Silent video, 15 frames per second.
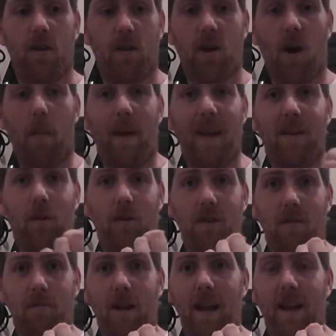come in on
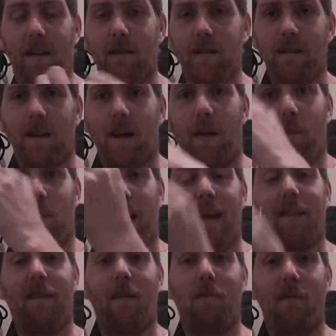your rig and
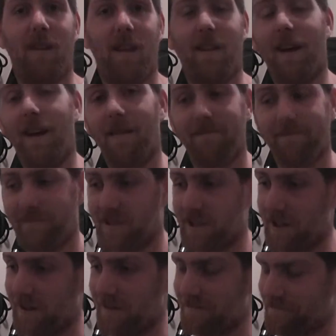play around with it there. So